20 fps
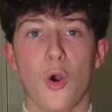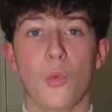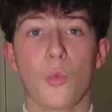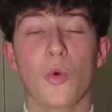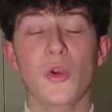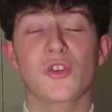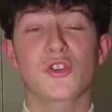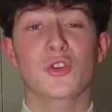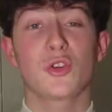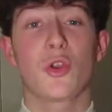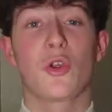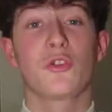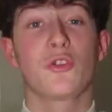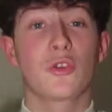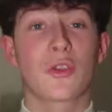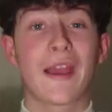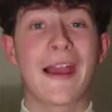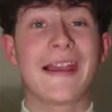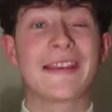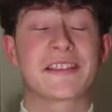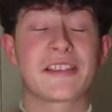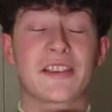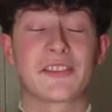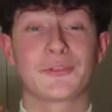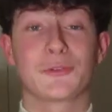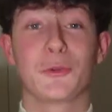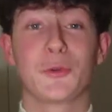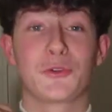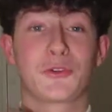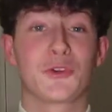What's going on you guys, it
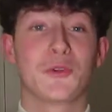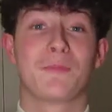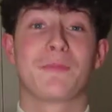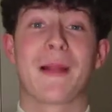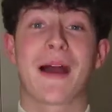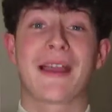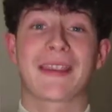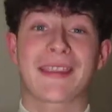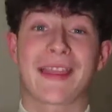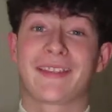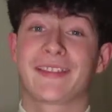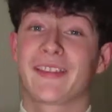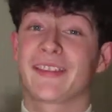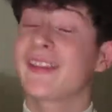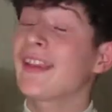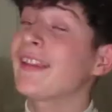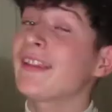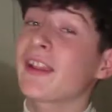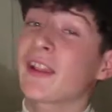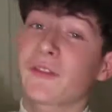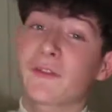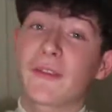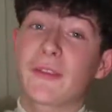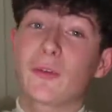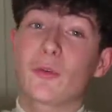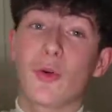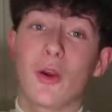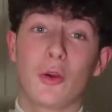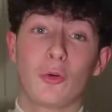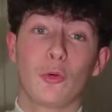is LewTube back and today in this
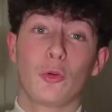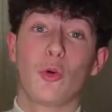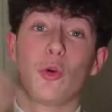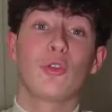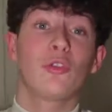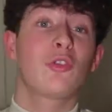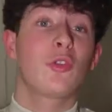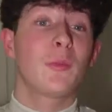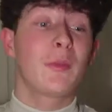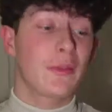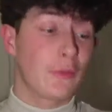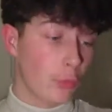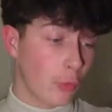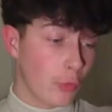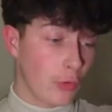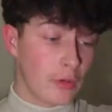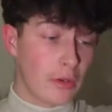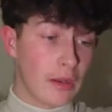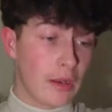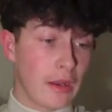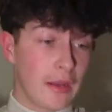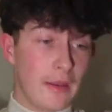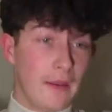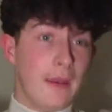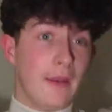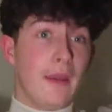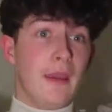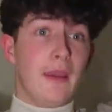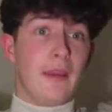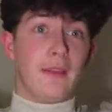video I'm going to be doing
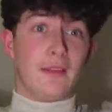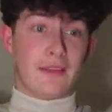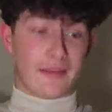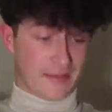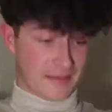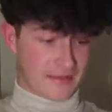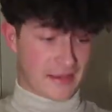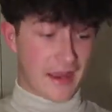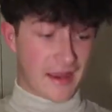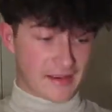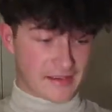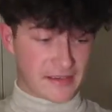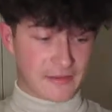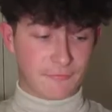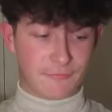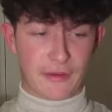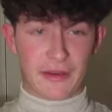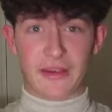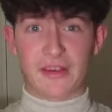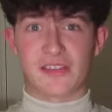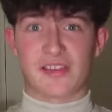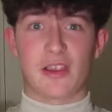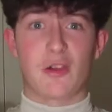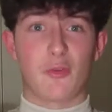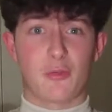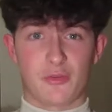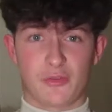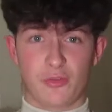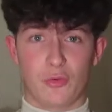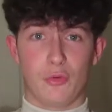the exact same thing as I
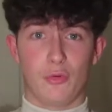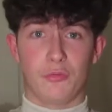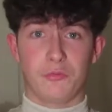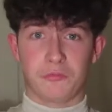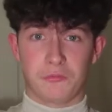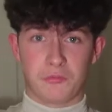always do.